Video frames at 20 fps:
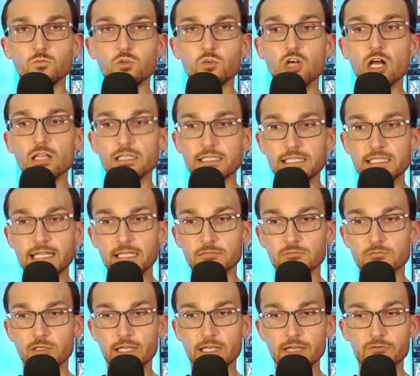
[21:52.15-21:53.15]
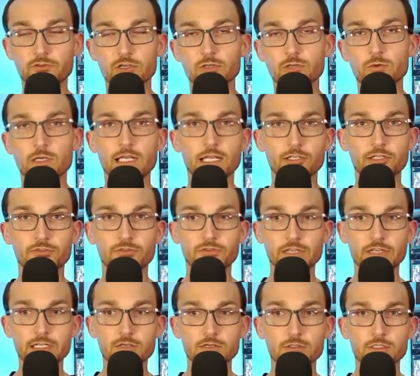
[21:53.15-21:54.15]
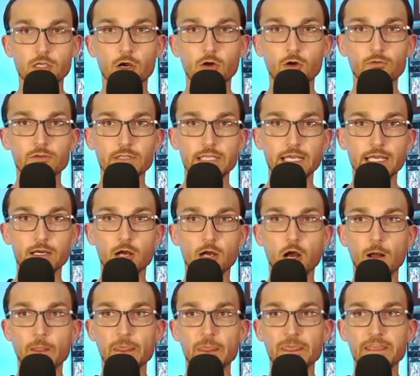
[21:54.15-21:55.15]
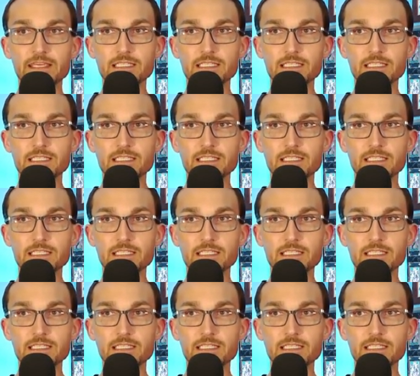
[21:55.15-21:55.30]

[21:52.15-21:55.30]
Call it there, okay? 4,100 videos over there on this